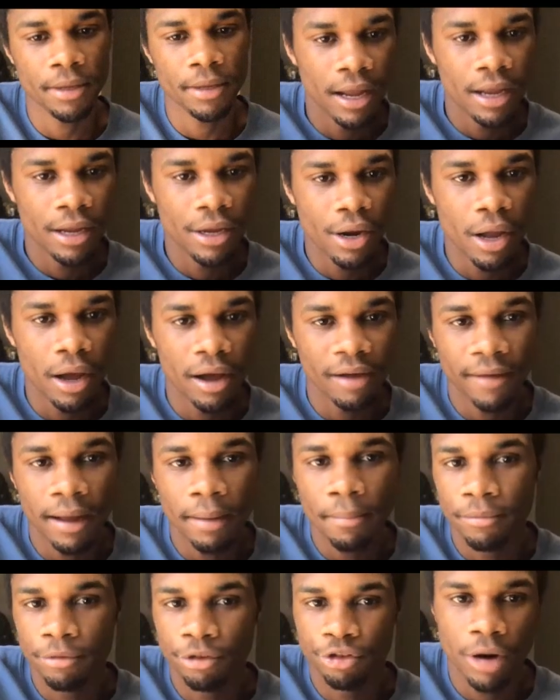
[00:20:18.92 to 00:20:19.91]
if
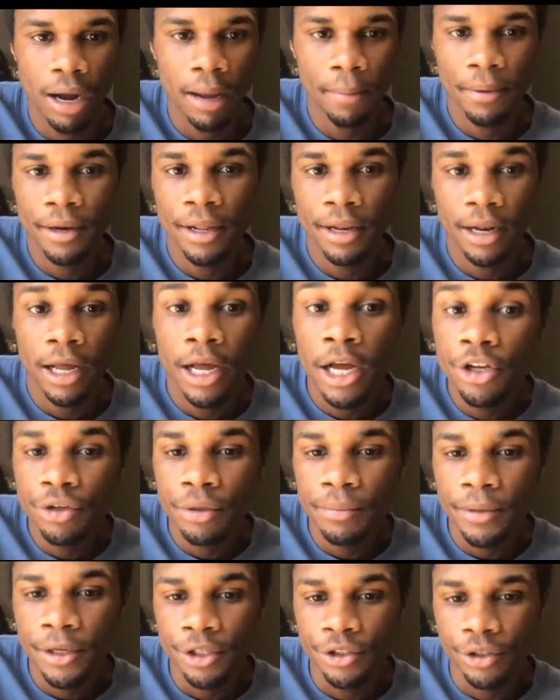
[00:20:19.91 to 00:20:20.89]
I'm dropping in
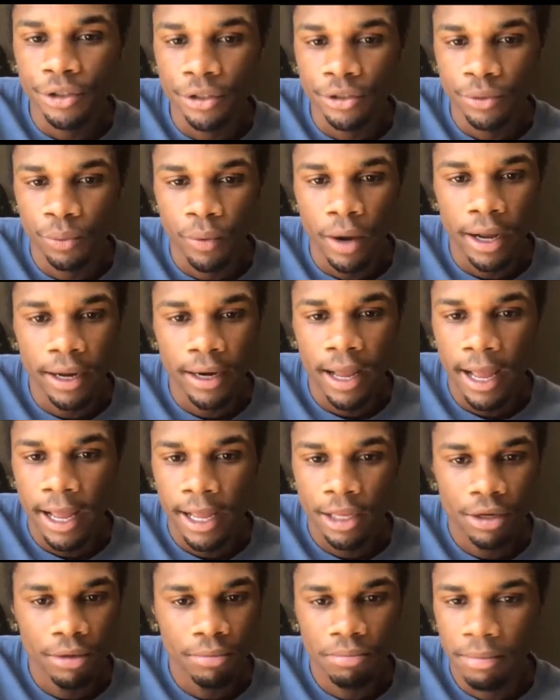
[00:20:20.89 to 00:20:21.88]
100 pictures, why not